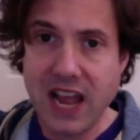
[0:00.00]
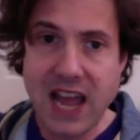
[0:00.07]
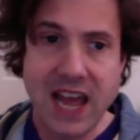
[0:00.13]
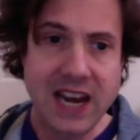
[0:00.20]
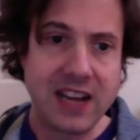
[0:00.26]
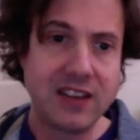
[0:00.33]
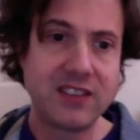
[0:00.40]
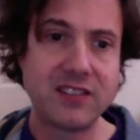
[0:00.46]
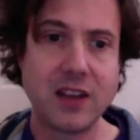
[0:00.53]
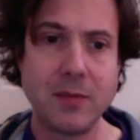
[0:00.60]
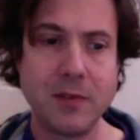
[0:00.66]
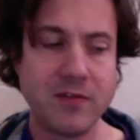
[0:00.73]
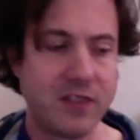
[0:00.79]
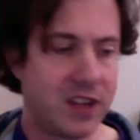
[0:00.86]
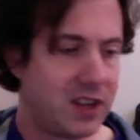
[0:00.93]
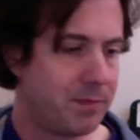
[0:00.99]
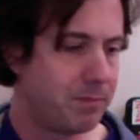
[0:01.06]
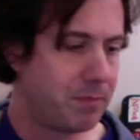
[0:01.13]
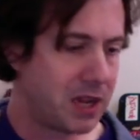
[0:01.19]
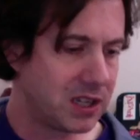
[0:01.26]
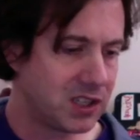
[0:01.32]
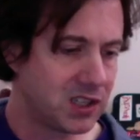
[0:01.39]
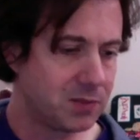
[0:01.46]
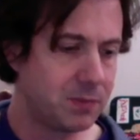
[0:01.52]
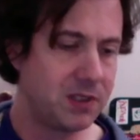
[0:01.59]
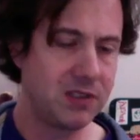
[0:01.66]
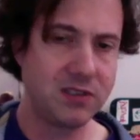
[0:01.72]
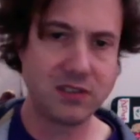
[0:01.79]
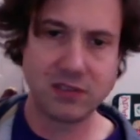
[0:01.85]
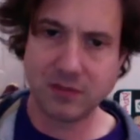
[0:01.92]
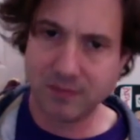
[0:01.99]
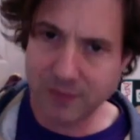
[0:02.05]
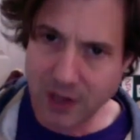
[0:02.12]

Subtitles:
adding some of the embellishments.